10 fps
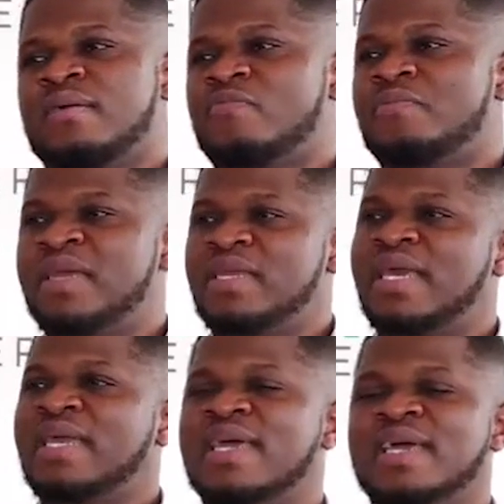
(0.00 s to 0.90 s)
for many
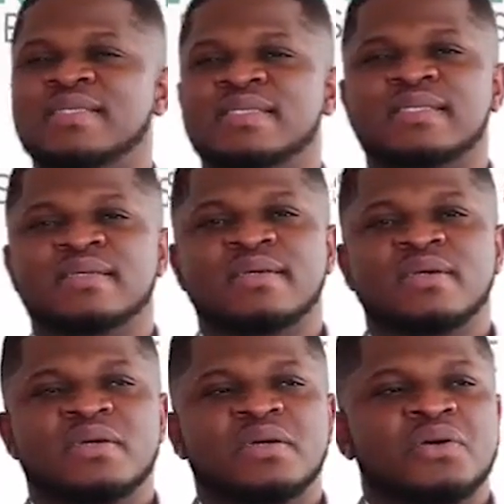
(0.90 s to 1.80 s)
Ghanaians
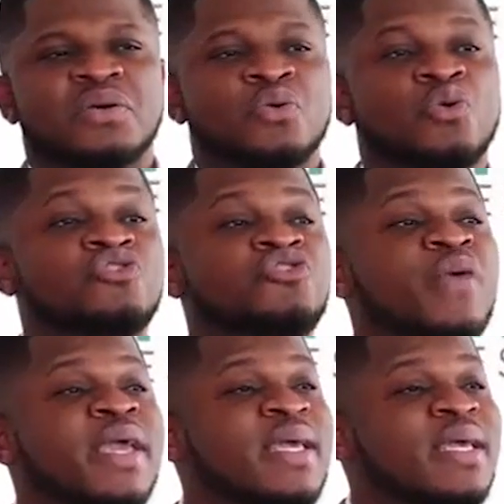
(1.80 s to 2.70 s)
who
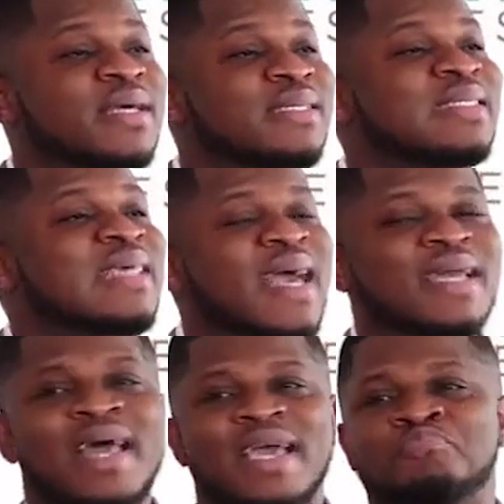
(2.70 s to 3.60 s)
drink
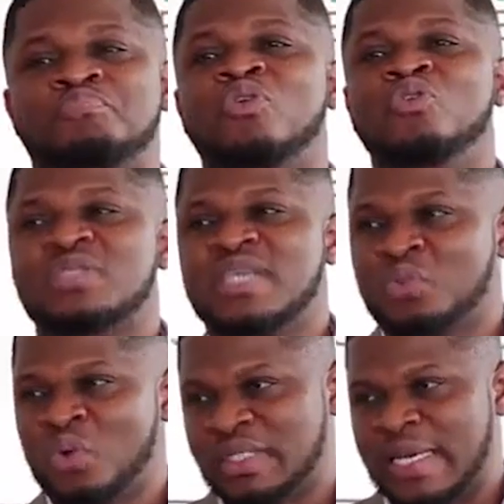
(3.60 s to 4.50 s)
cyanide-polluted
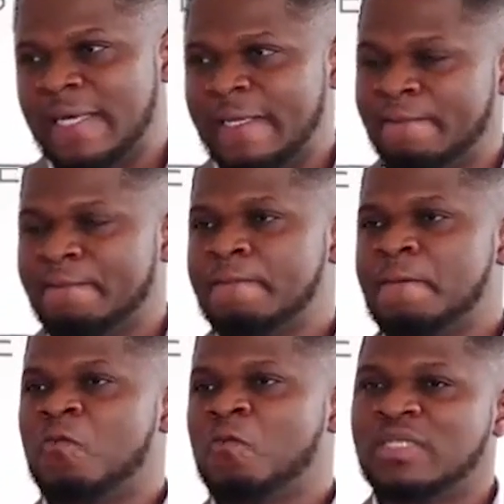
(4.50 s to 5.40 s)
water,
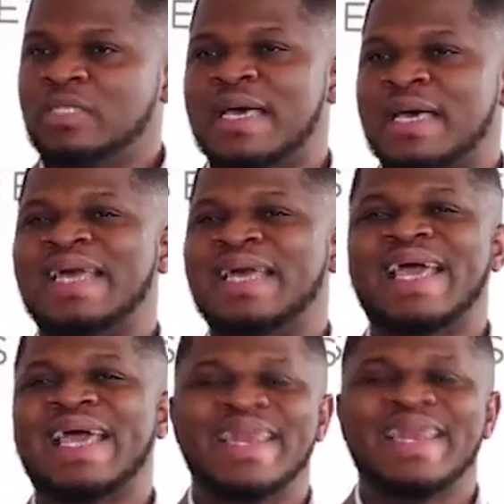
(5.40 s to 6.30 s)
water that
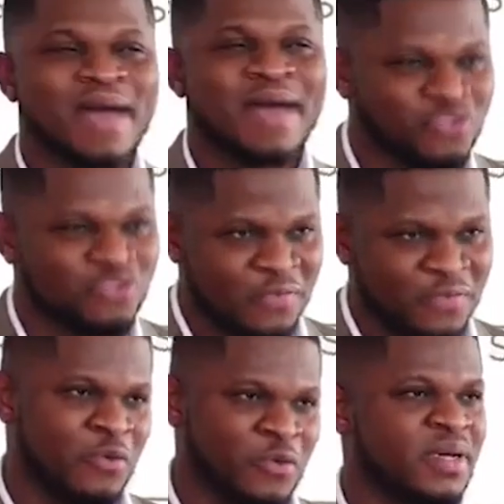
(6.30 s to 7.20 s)
animals drink
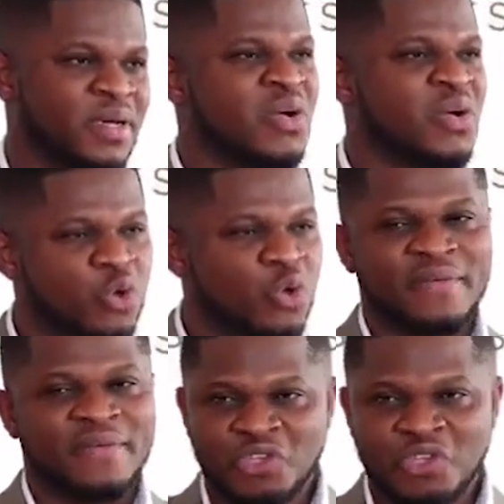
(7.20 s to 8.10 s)
from. We could
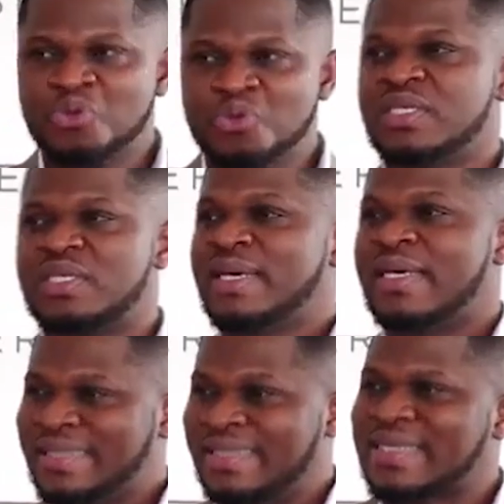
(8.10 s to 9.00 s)
have used
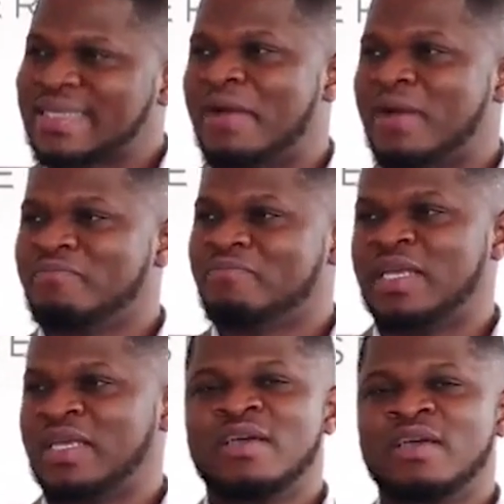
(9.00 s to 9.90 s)
this amount of
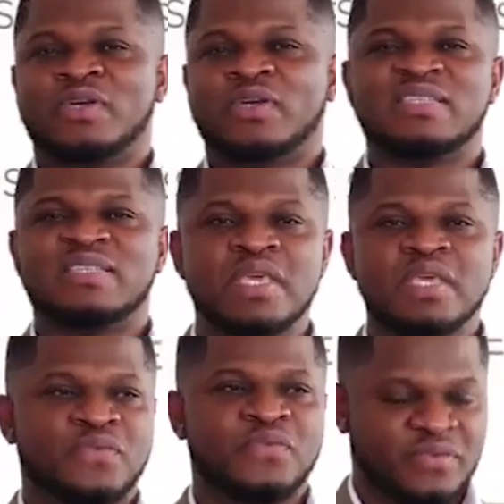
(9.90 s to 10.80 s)
money for these
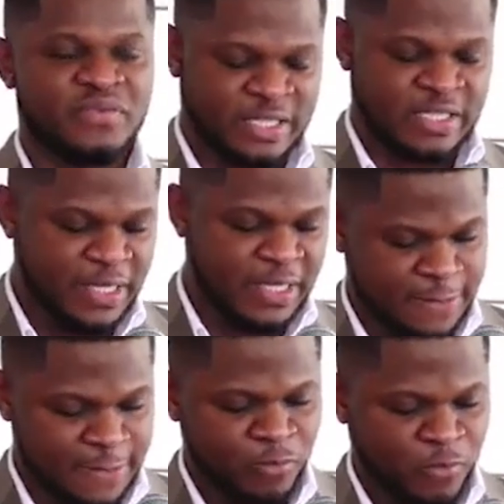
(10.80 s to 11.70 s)
meaningful
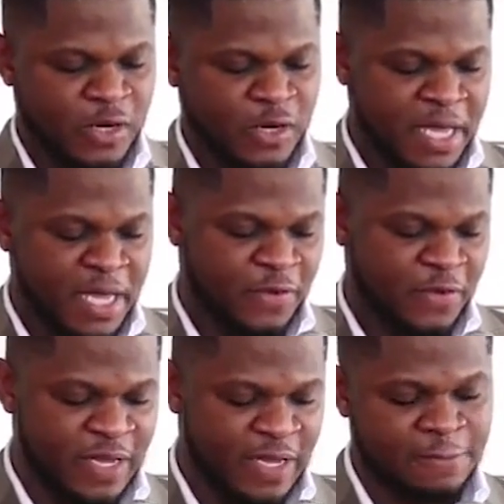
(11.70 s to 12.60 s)
investments for the benefit
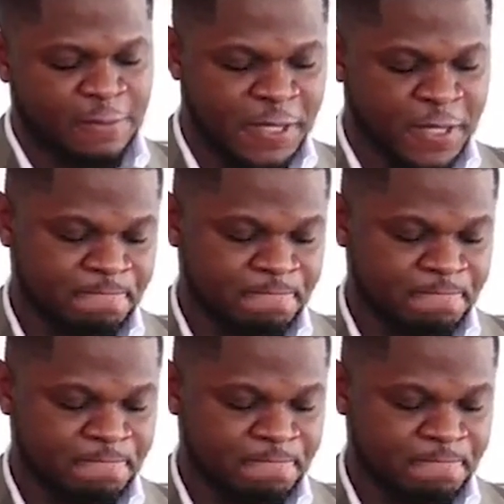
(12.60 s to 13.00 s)
of the country.